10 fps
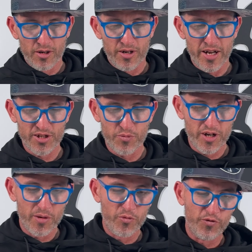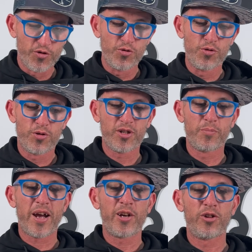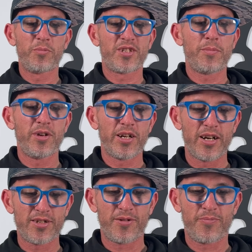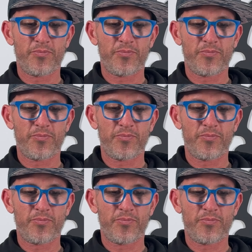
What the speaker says: Next, we're going to move to a little bail arm assembly, guys.